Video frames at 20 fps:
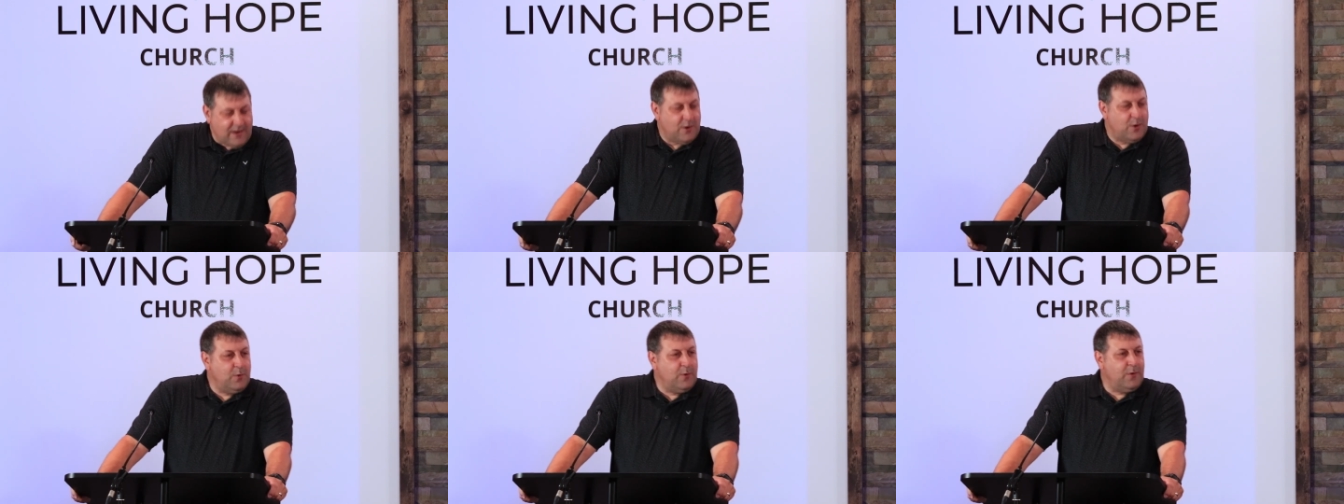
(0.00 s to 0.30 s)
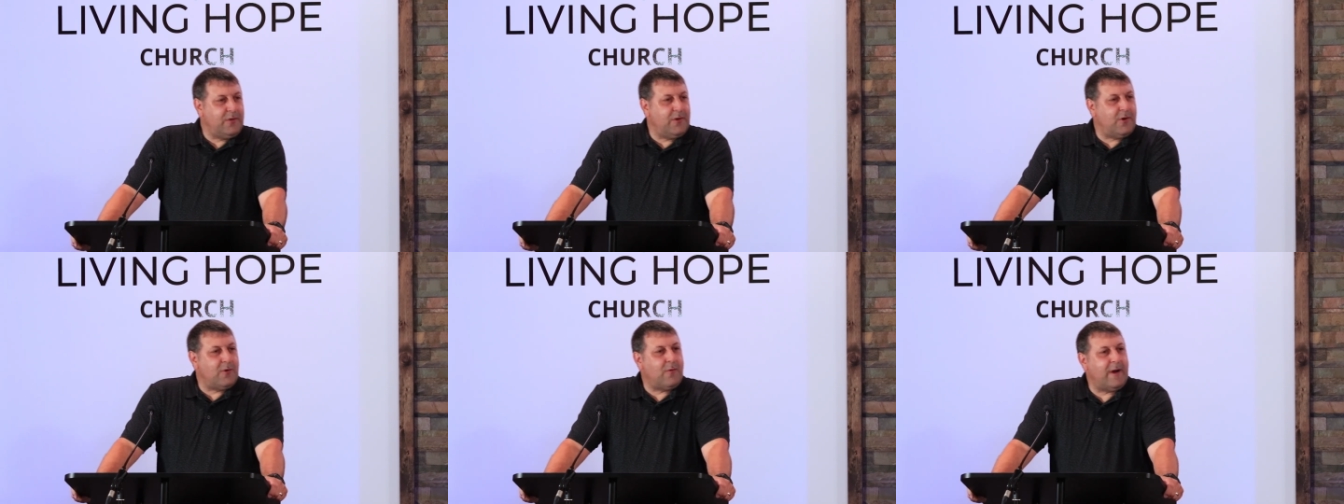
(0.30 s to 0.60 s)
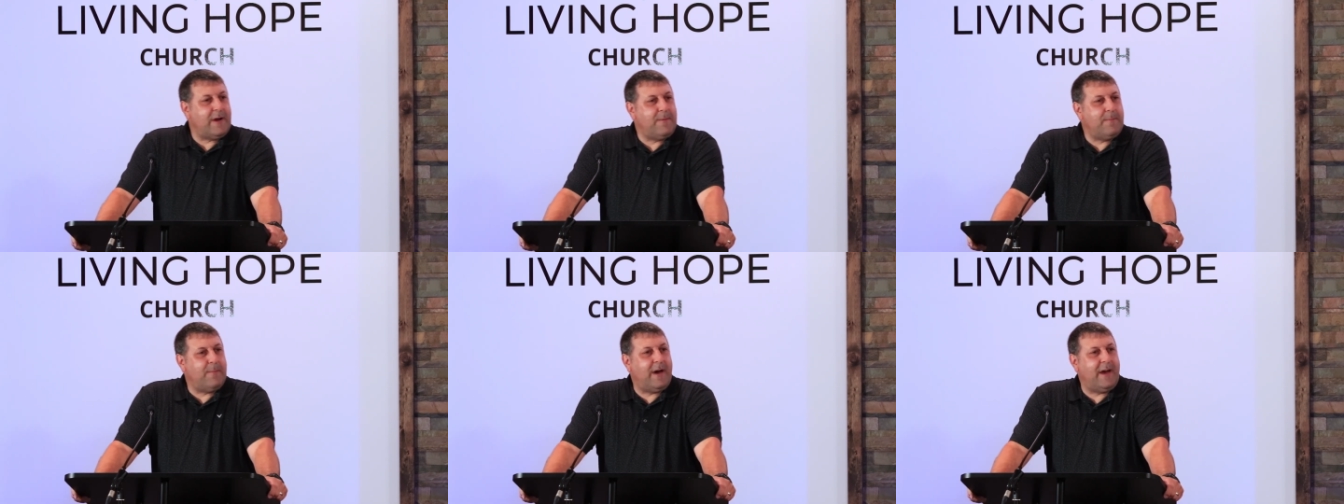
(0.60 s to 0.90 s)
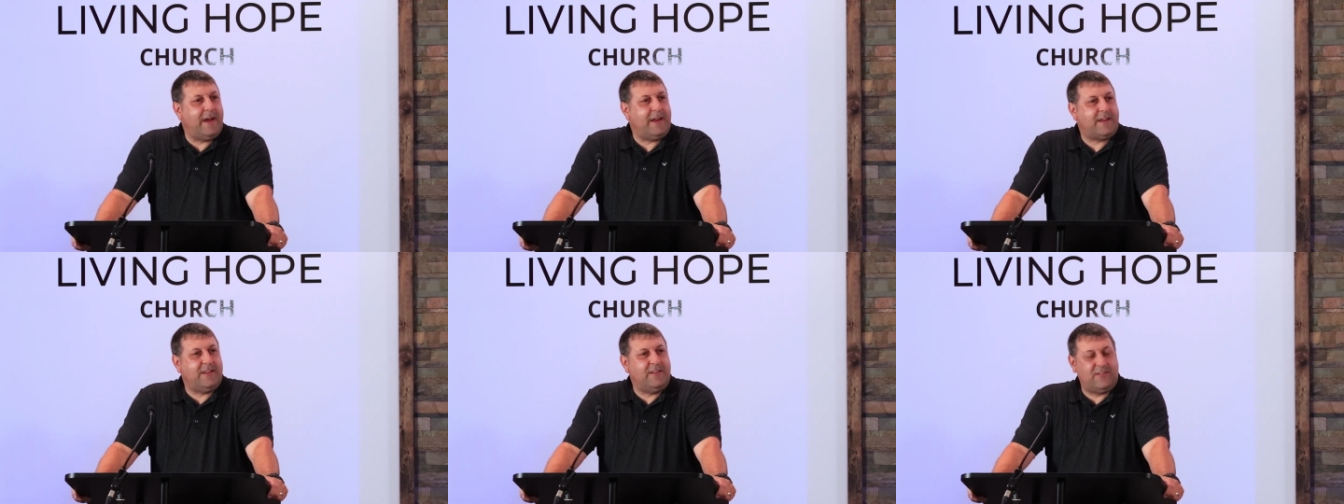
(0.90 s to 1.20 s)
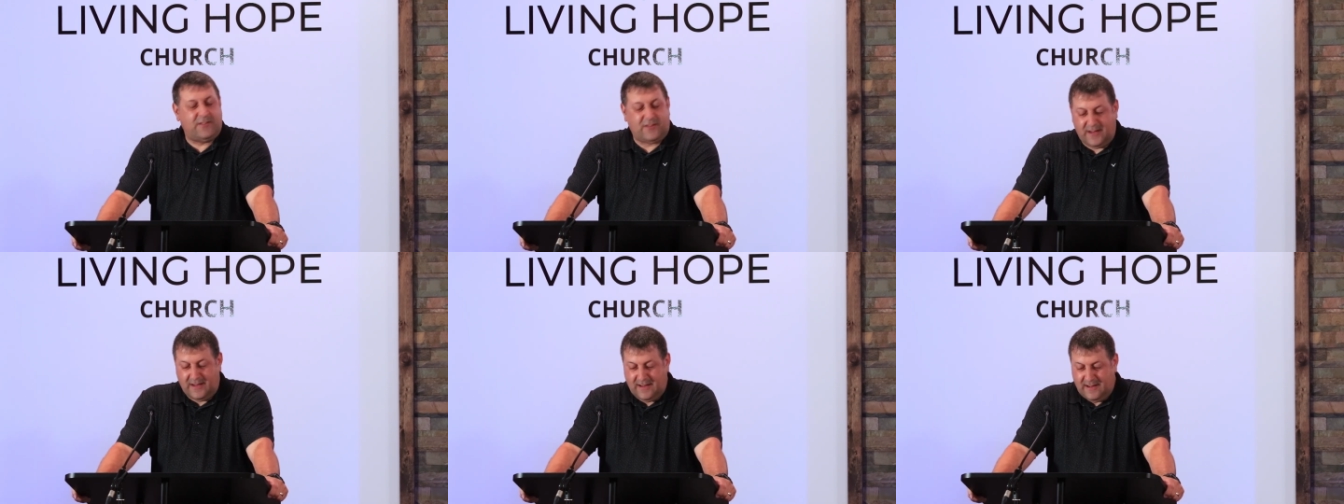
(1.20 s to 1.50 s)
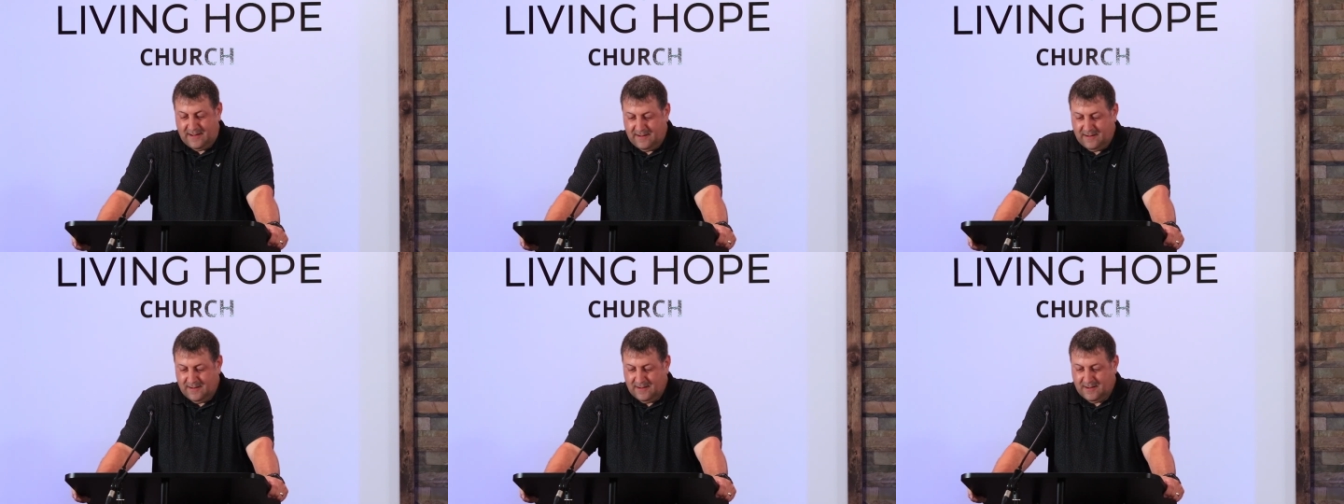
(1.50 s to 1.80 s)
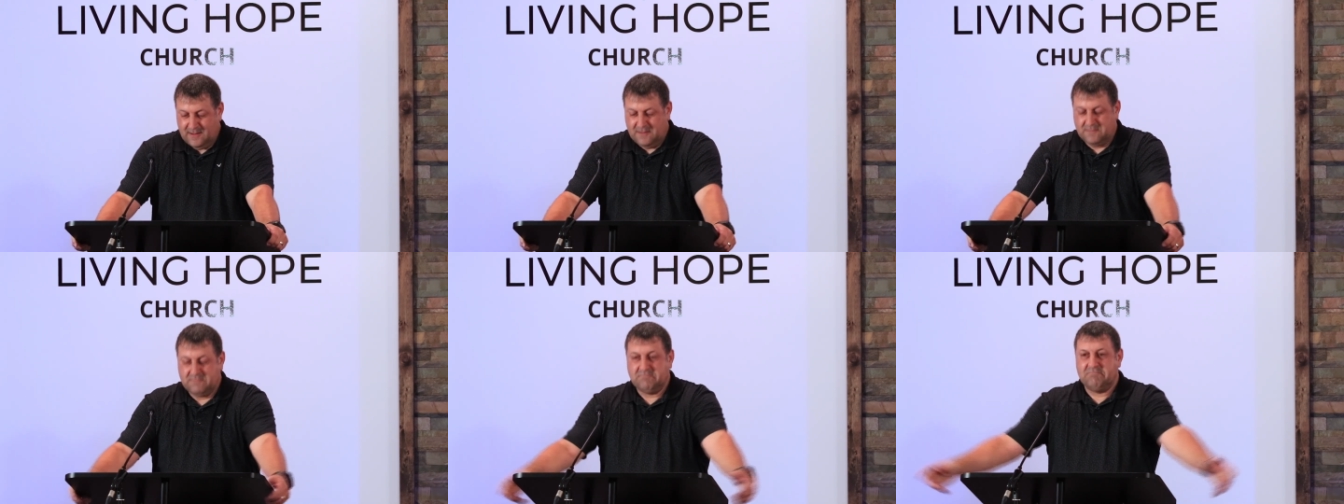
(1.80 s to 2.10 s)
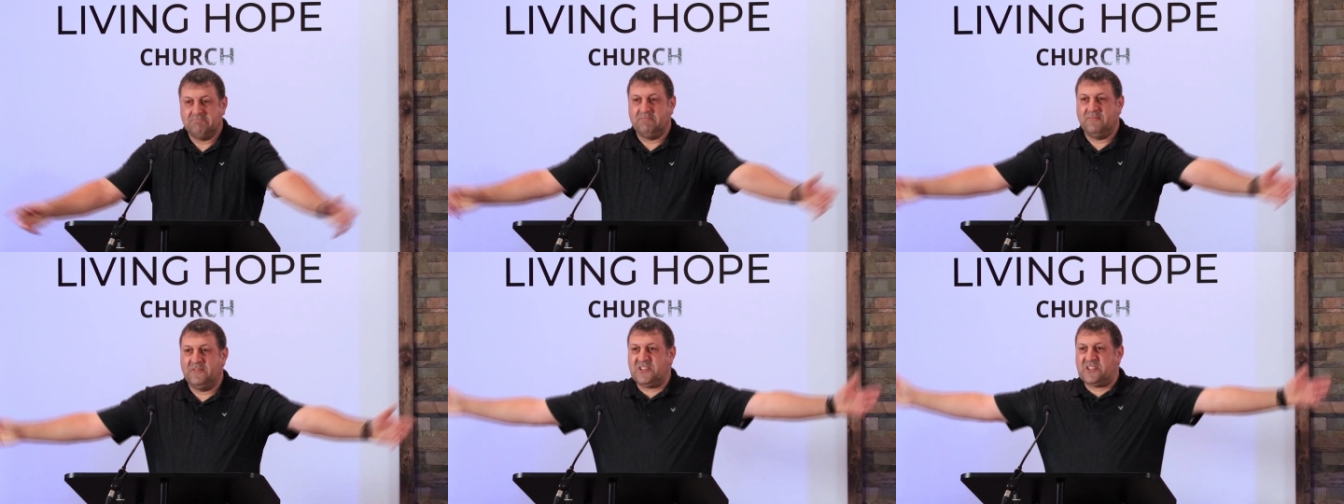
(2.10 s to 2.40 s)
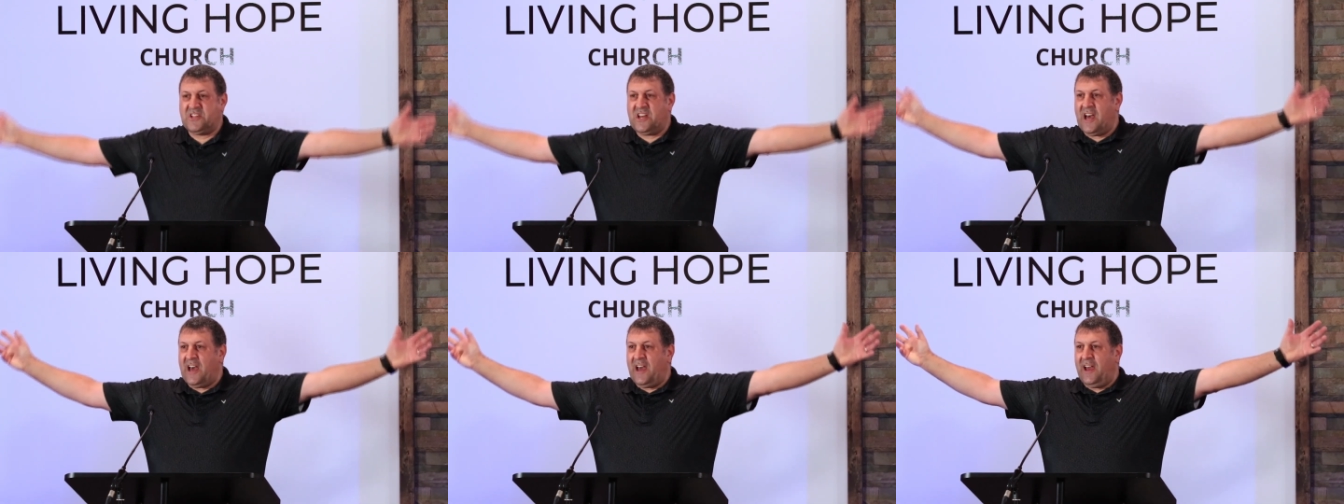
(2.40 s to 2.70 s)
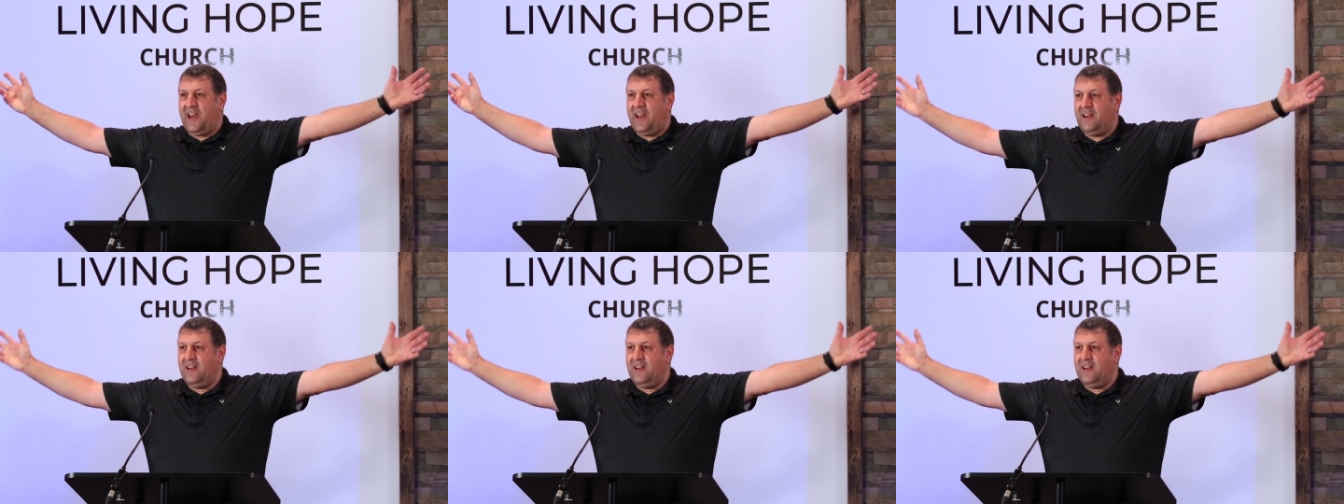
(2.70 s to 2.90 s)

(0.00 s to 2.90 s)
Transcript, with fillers: who in their right mind can say, this guy?